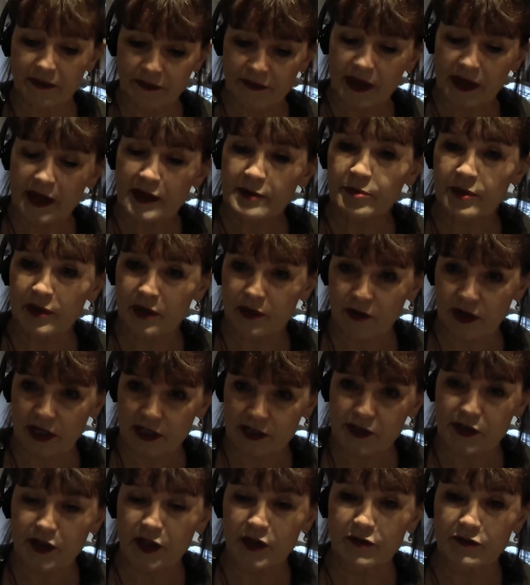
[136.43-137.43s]
Then
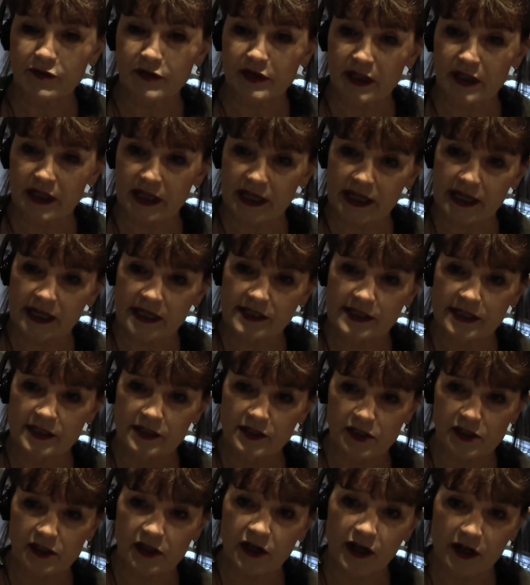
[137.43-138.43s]
progressed over the years
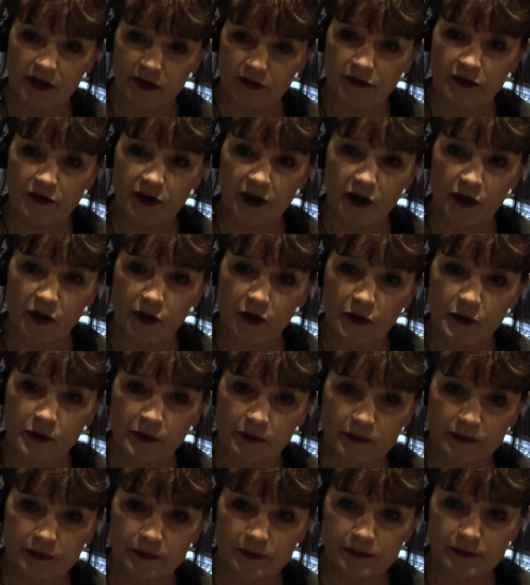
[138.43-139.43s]
into litho
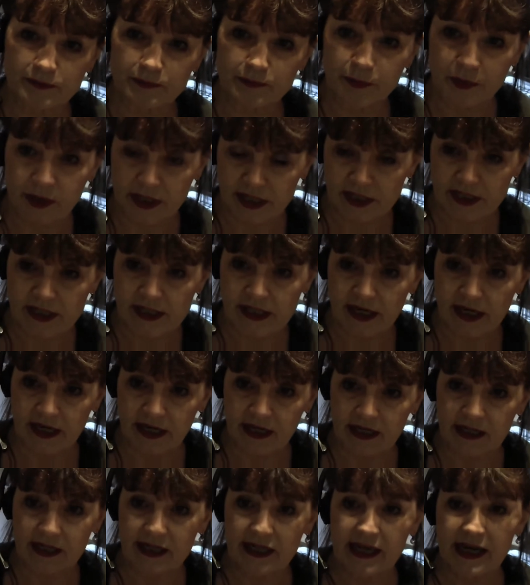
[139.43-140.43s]

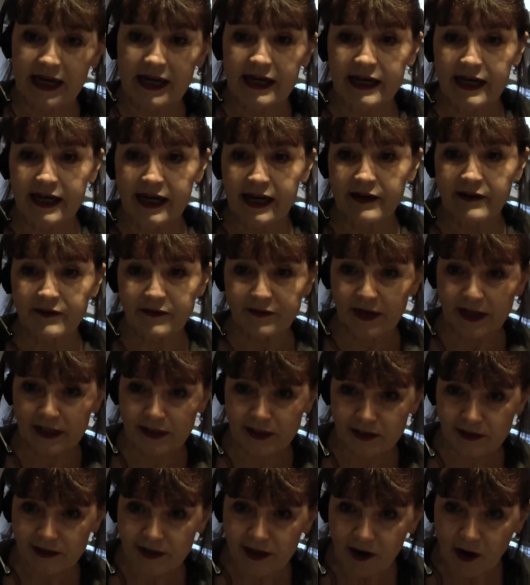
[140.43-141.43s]
printing. Mm-hmm
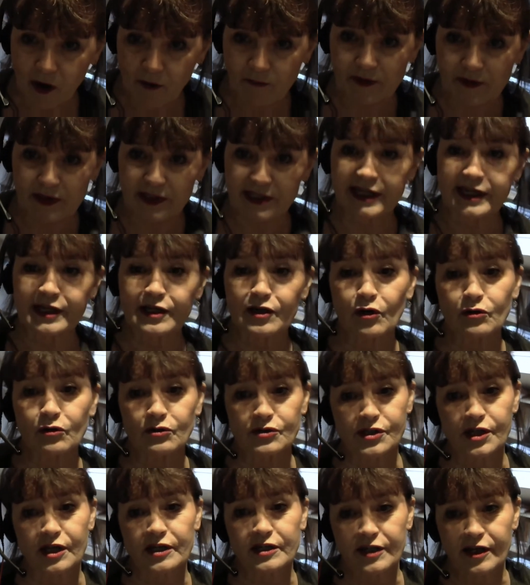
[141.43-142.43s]
then obviously
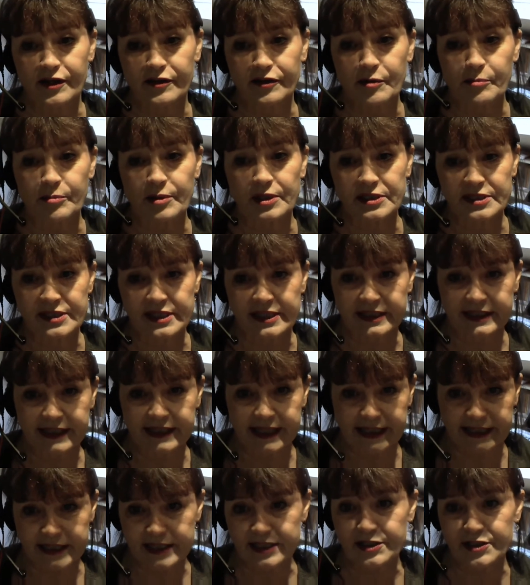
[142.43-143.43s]
alongside litho printing
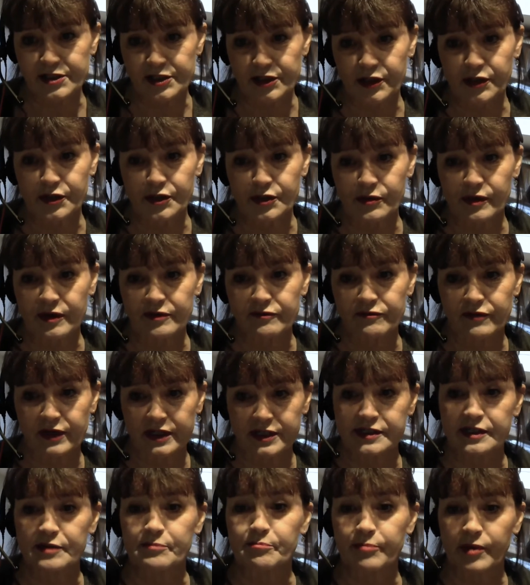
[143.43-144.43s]
needed to
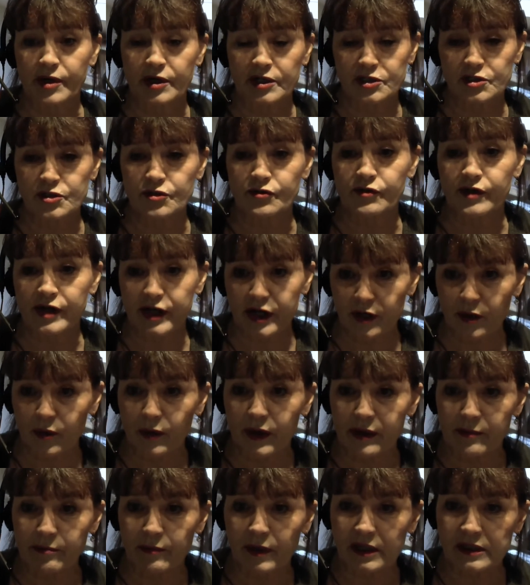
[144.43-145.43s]
invest in bindery
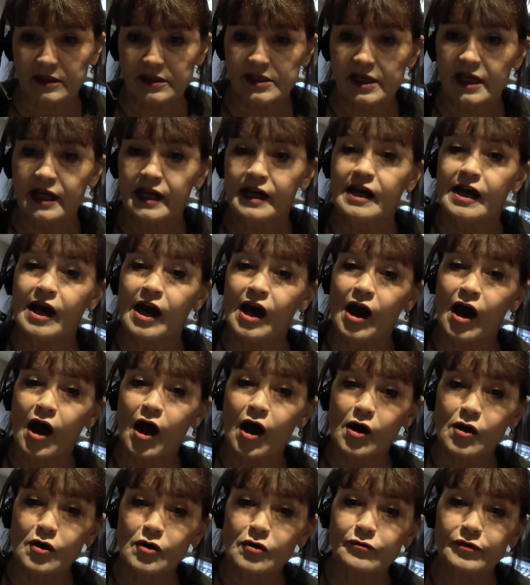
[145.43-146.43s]
equipment. Mm.
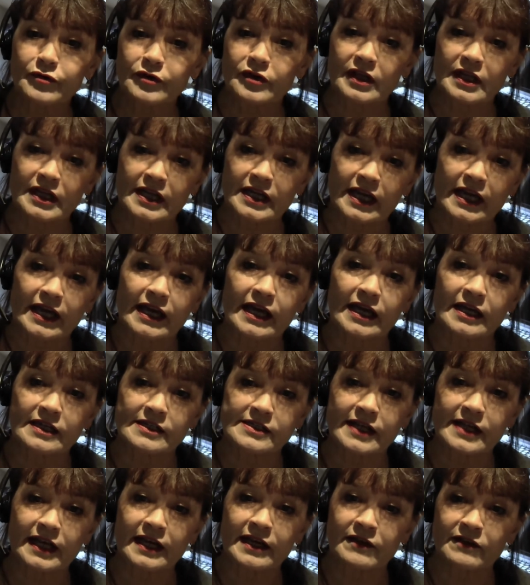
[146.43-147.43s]
Over the
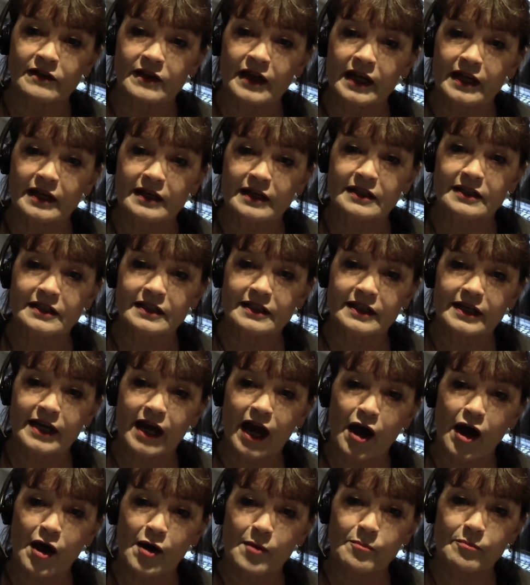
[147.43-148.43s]
years, it then
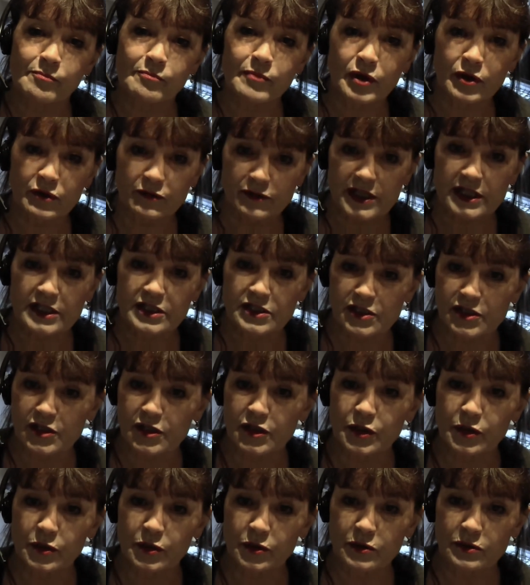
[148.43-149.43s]
um, moved
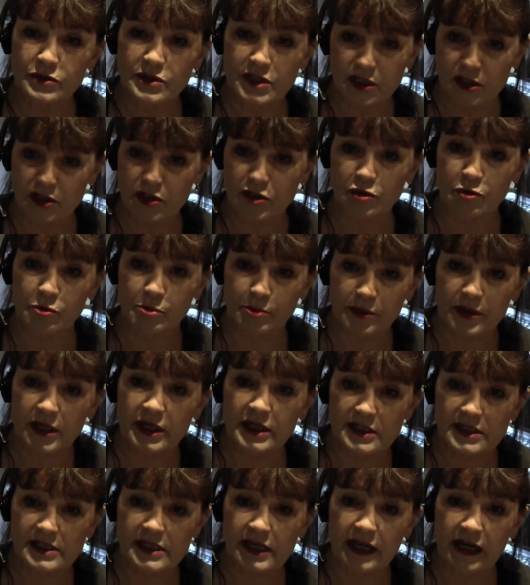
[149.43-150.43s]
into digital
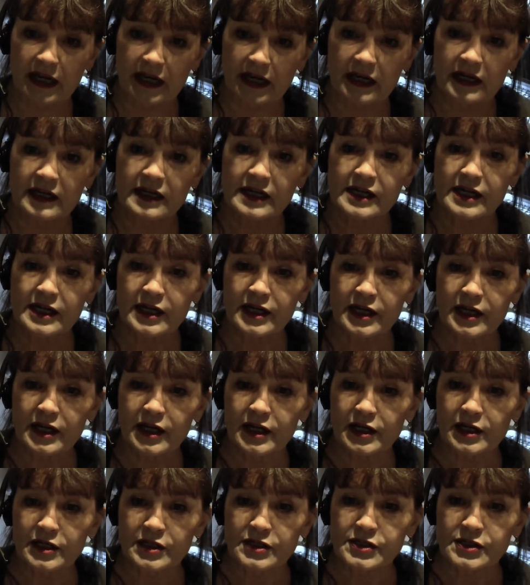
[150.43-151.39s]
printing. Mm.